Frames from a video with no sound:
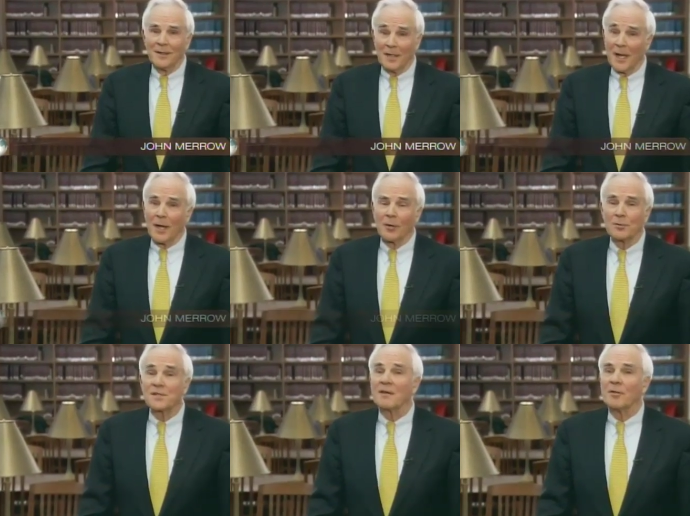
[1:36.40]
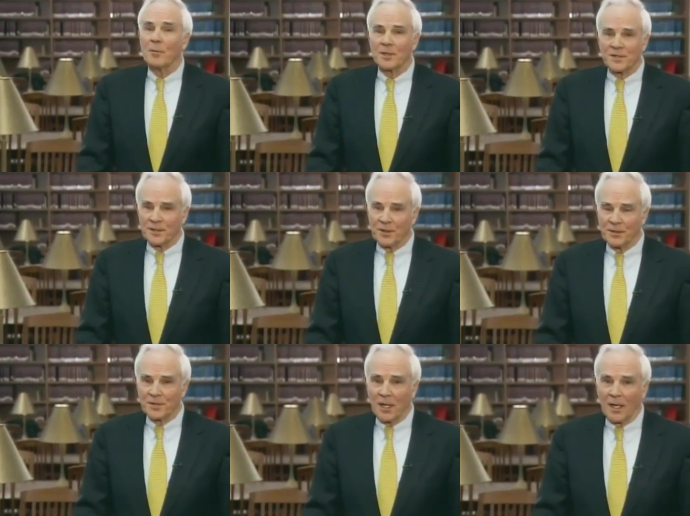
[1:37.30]
Now, seven months into
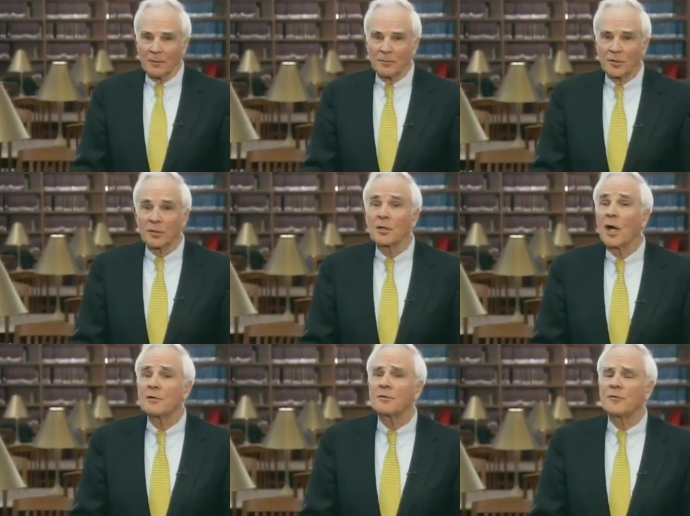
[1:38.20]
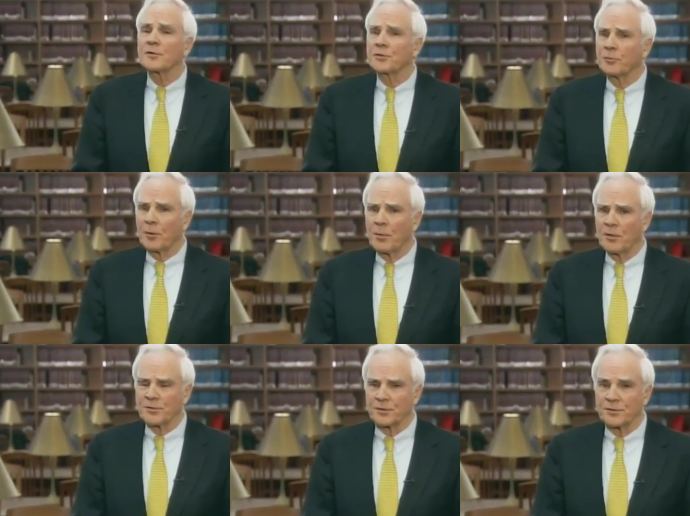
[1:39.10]
the job, her controversial
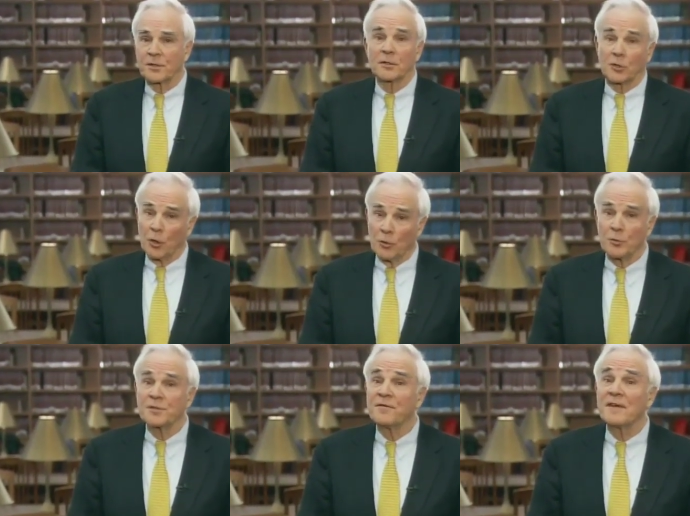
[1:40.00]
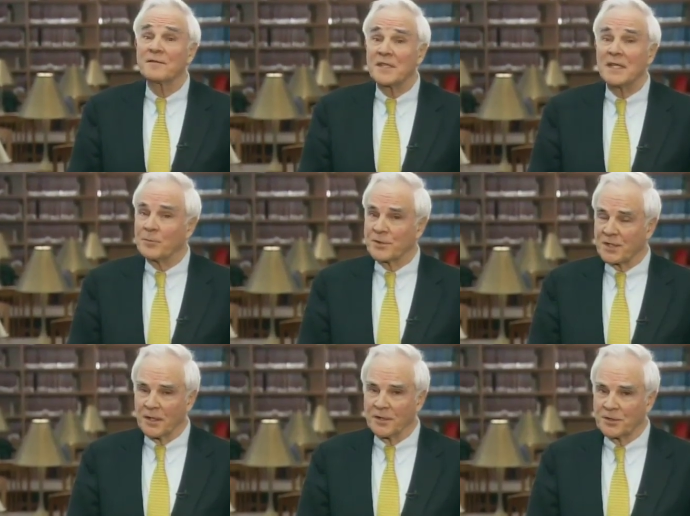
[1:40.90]
proposals close fifteen
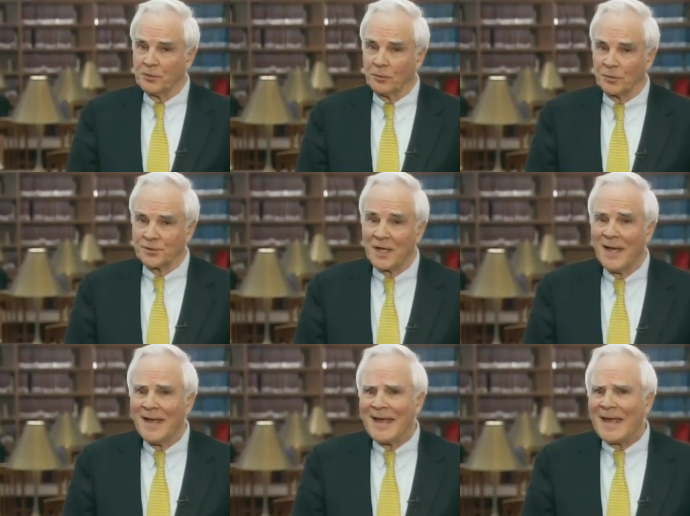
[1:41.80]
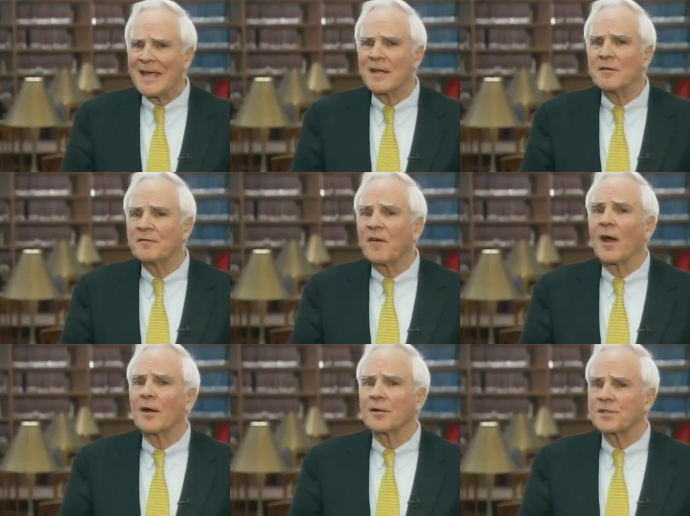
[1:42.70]
percent of the schools and
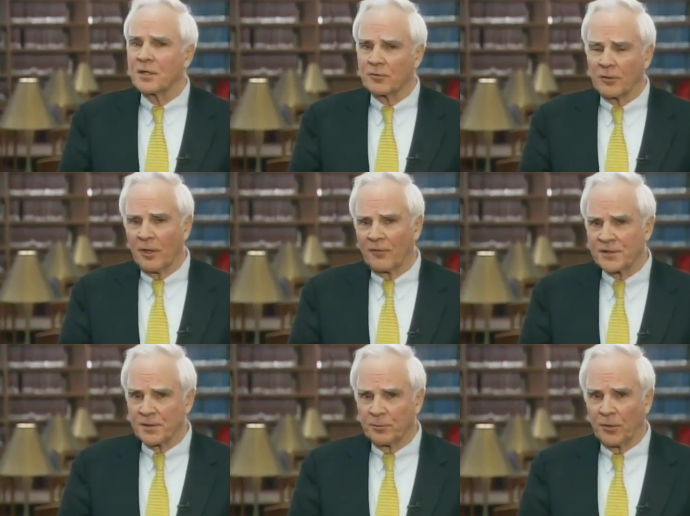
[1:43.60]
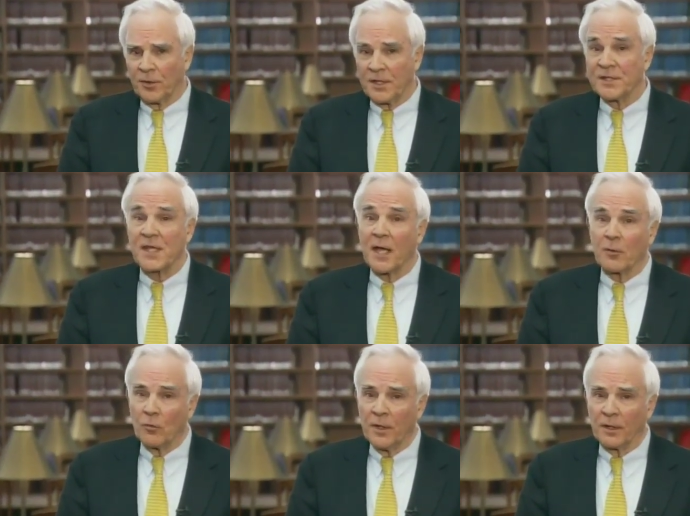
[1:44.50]
fire central office employees
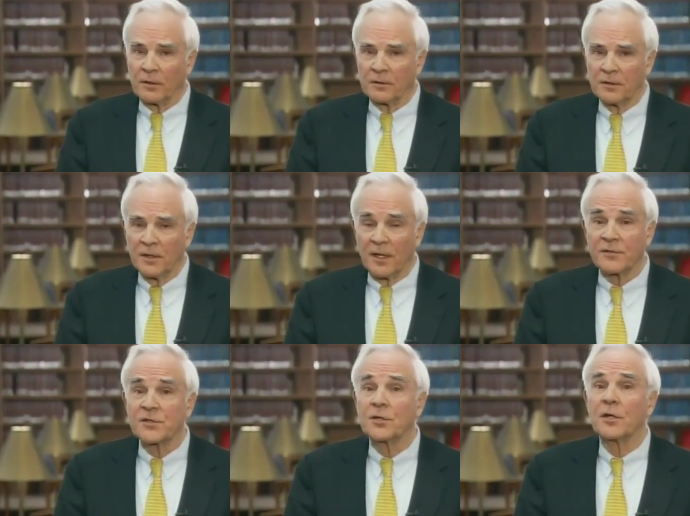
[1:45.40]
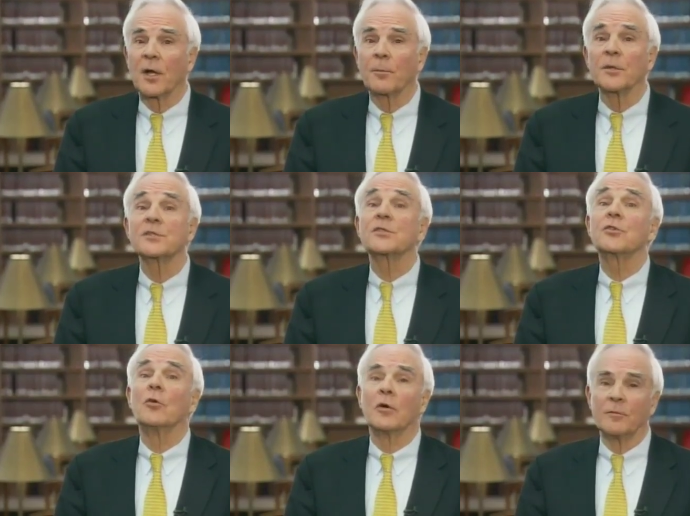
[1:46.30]
at will have stirred up a
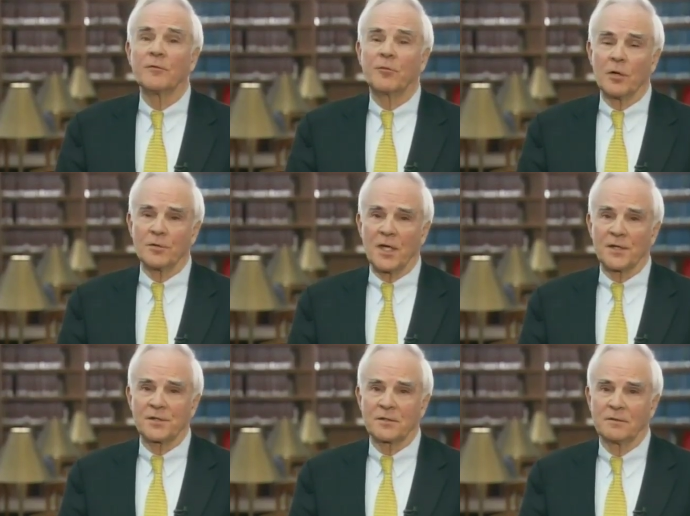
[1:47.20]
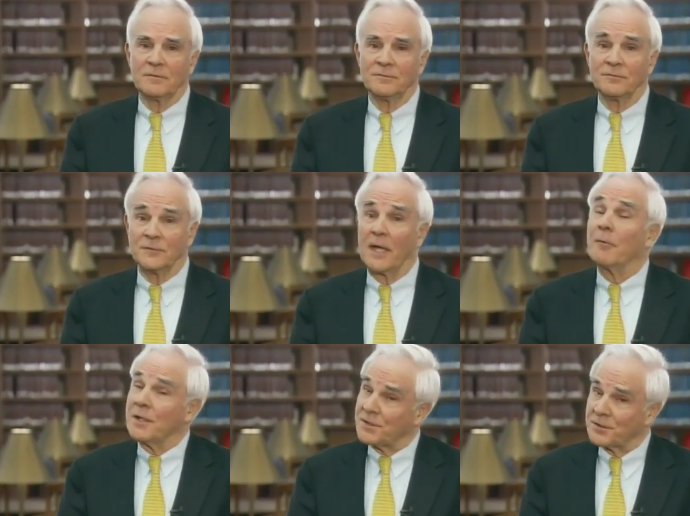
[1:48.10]
storm of protests. That
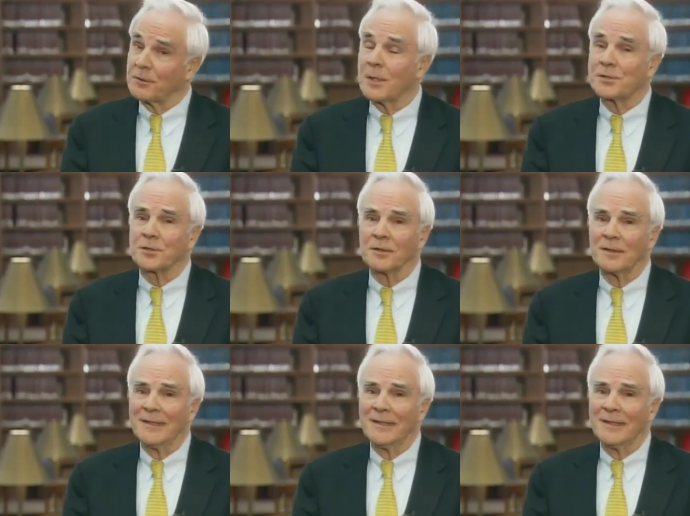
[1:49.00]
raises a question.